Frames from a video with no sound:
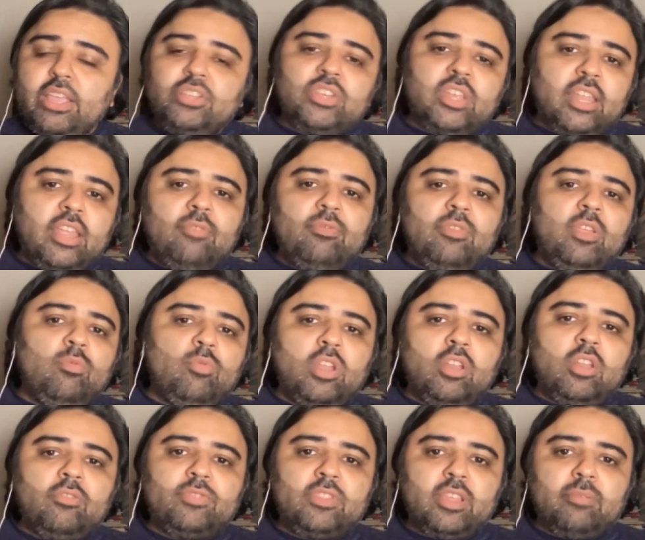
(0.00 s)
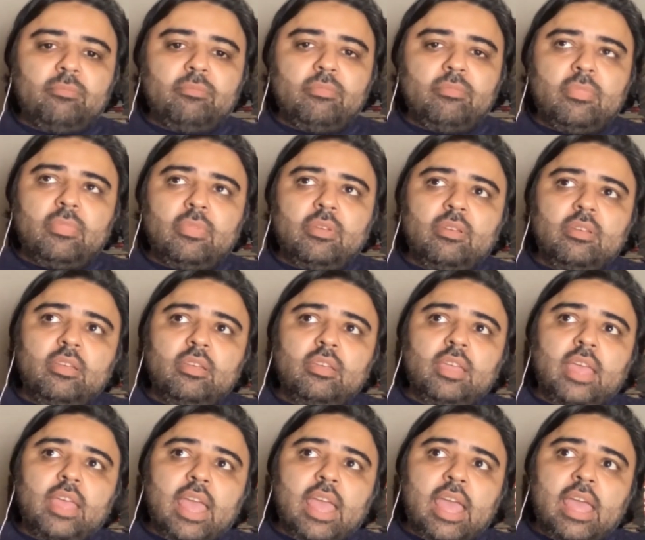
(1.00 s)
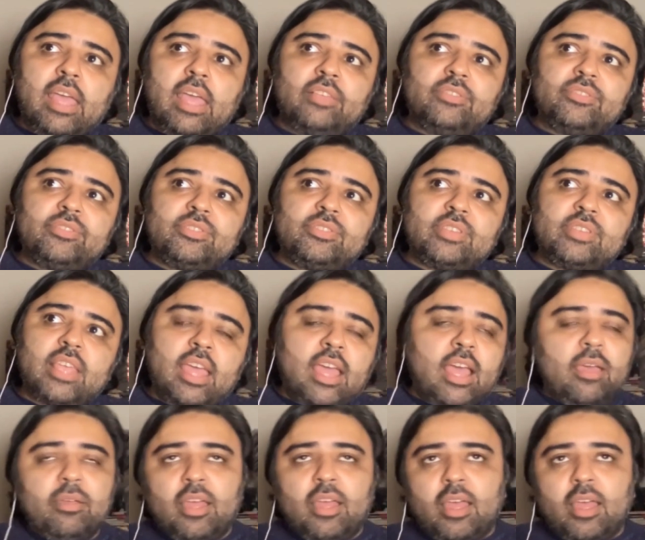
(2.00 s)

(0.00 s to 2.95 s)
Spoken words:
Each and every one of them has,